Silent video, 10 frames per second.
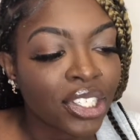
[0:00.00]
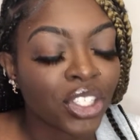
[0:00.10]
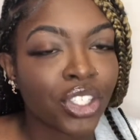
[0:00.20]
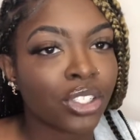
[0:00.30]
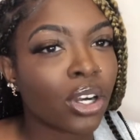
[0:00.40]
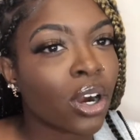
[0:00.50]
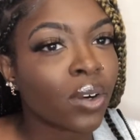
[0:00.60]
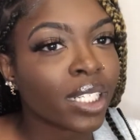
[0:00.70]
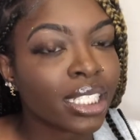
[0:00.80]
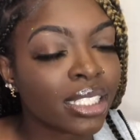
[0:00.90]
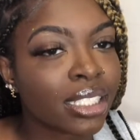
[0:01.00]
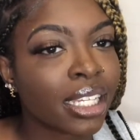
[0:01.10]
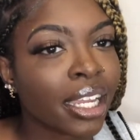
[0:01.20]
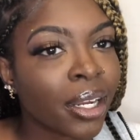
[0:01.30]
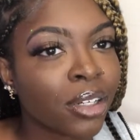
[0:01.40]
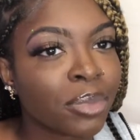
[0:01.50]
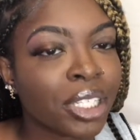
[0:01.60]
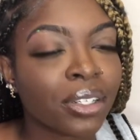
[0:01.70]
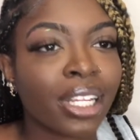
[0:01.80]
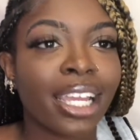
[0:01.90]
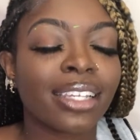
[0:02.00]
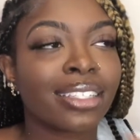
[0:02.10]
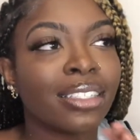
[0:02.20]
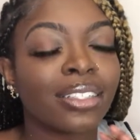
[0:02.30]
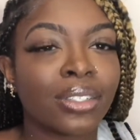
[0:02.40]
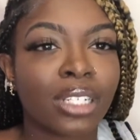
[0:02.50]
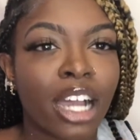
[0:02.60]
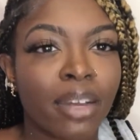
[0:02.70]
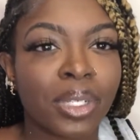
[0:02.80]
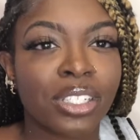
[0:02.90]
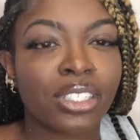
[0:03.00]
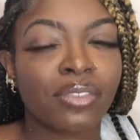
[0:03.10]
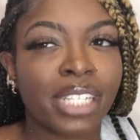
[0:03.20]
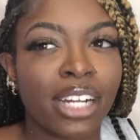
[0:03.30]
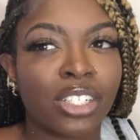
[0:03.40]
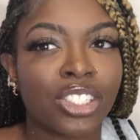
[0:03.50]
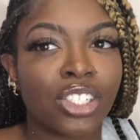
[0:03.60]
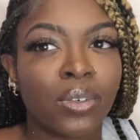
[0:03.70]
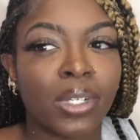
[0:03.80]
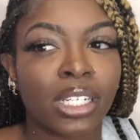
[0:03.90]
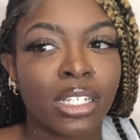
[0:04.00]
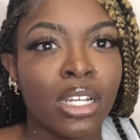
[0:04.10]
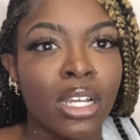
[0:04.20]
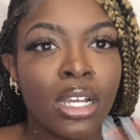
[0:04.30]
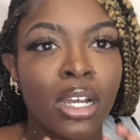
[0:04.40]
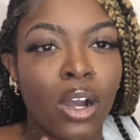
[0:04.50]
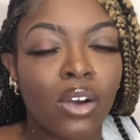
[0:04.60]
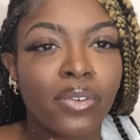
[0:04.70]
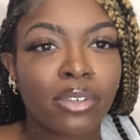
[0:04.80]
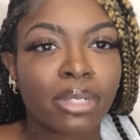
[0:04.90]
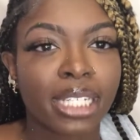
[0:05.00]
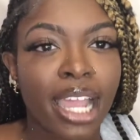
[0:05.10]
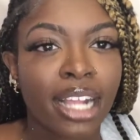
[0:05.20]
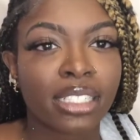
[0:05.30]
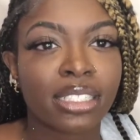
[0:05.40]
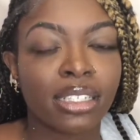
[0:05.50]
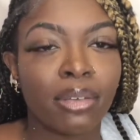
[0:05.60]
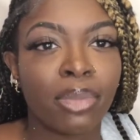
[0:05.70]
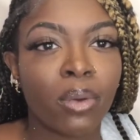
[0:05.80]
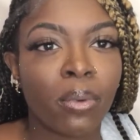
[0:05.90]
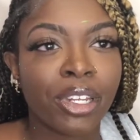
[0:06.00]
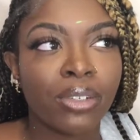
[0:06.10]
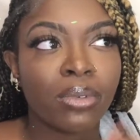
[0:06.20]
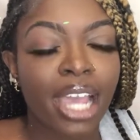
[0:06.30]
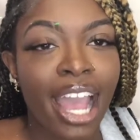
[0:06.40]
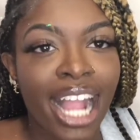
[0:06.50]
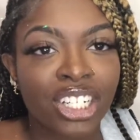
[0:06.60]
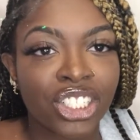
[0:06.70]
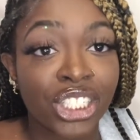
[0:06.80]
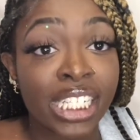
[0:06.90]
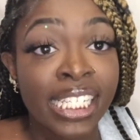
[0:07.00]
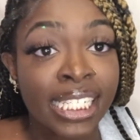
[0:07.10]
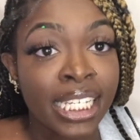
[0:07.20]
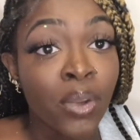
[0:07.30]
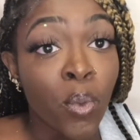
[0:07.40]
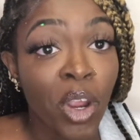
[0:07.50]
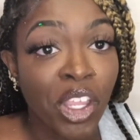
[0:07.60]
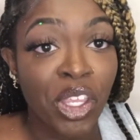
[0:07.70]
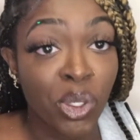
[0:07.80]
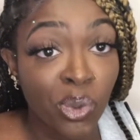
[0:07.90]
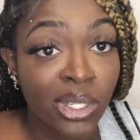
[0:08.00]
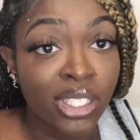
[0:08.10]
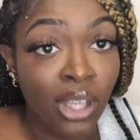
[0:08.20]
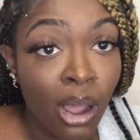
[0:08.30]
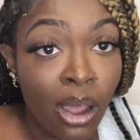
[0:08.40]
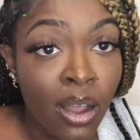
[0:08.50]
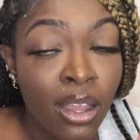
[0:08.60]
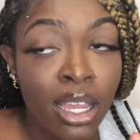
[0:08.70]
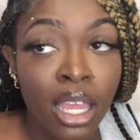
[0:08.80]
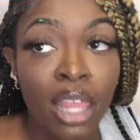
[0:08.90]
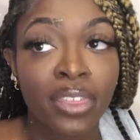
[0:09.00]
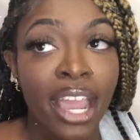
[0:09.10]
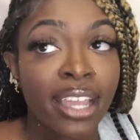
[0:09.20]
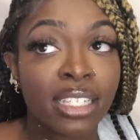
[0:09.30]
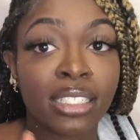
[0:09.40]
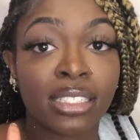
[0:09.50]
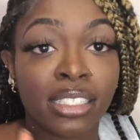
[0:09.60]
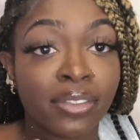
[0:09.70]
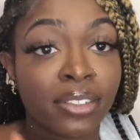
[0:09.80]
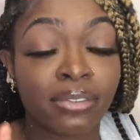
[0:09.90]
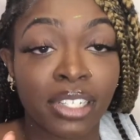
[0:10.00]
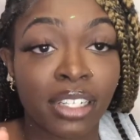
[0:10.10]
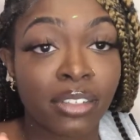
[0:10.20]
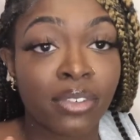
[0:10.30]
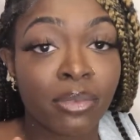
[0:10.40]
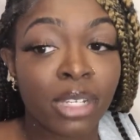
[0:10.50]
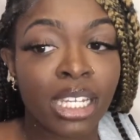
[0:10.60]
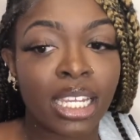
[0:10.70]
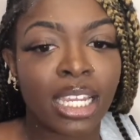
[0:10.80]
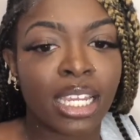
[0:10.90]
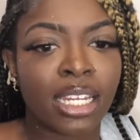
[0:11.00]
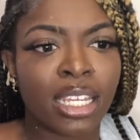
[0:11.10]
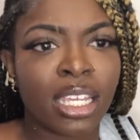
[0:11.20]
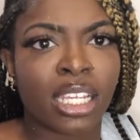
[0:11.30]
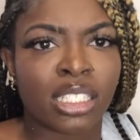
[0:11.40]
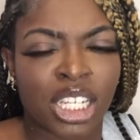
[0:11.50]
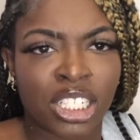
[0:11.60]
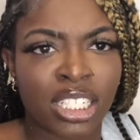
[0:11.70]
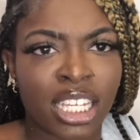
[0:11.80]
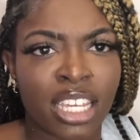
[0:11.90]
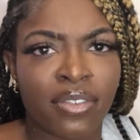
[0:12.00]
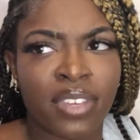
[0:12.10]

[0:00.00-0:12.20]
you're already scared, but you're like, you know, calming yourself down because you don't want to overreact. But when you actually see what you saw, that is a different feeling for me. And especially if